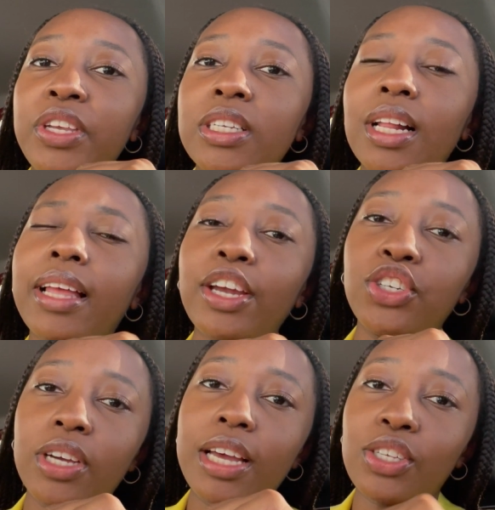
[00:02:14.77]
so I'll catch
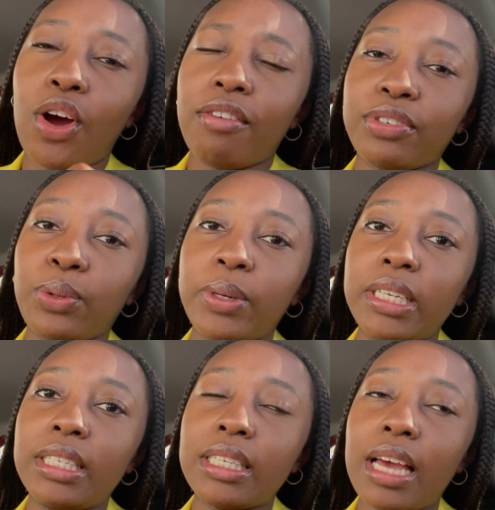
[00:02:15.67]
you guys
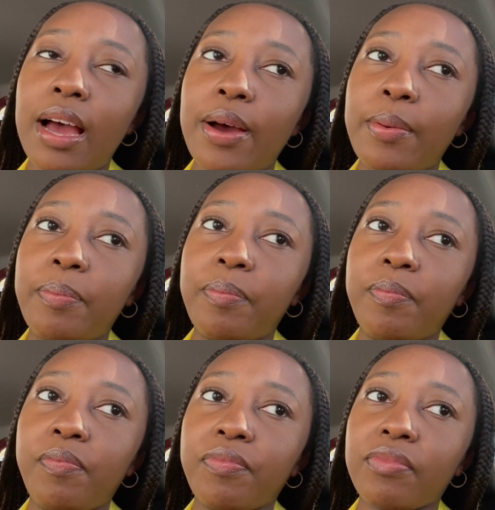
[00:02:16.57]
afterwards,
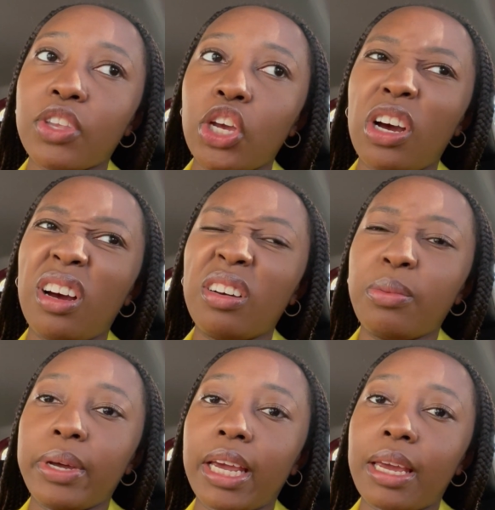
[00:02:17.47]
yeah,
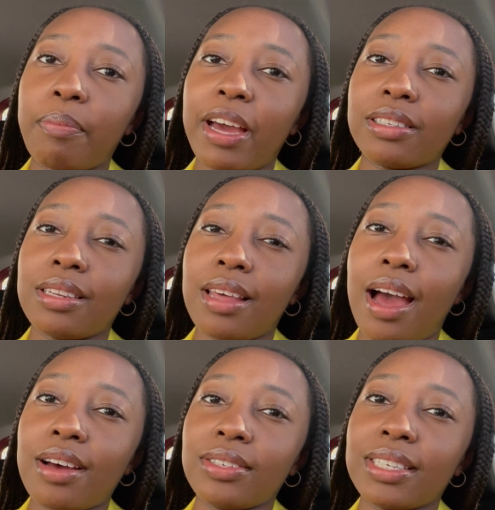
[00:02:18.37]
when I get back to the
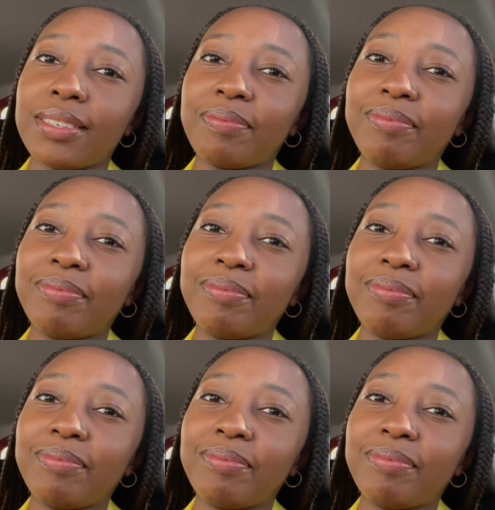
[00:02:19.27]
house.